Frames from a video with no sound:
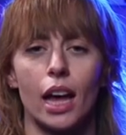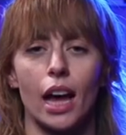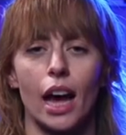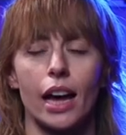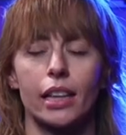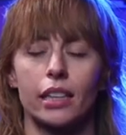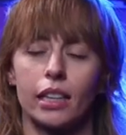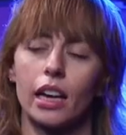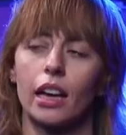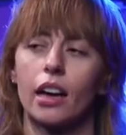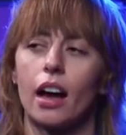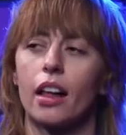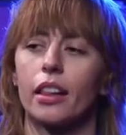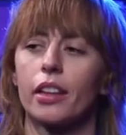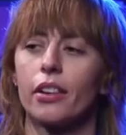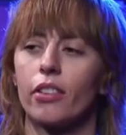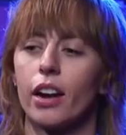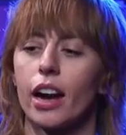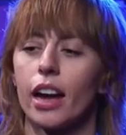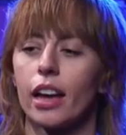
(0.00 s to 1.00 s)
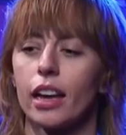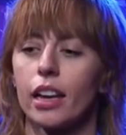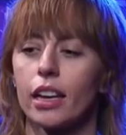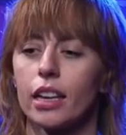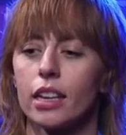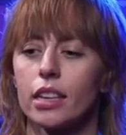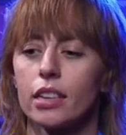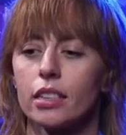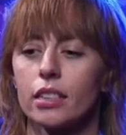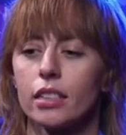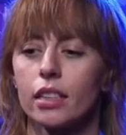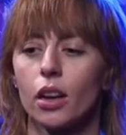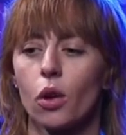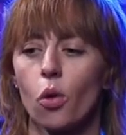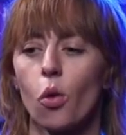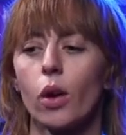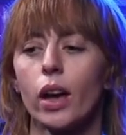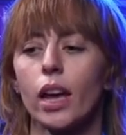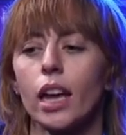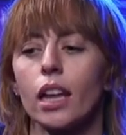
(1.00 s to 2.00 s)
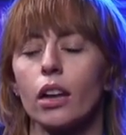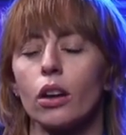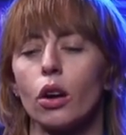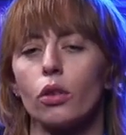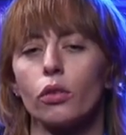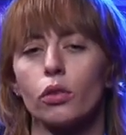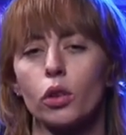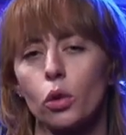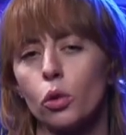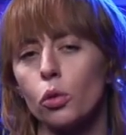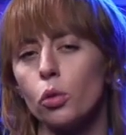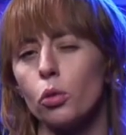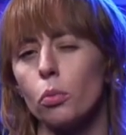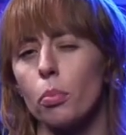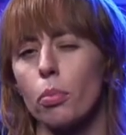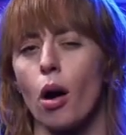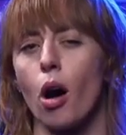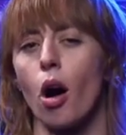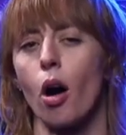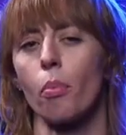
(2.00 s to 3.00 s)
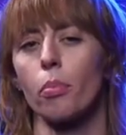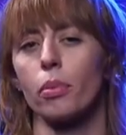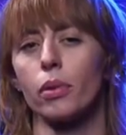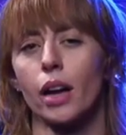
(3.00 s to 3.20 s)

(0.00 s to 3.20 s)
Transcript: I think Carly Rae is the queen of cool pop,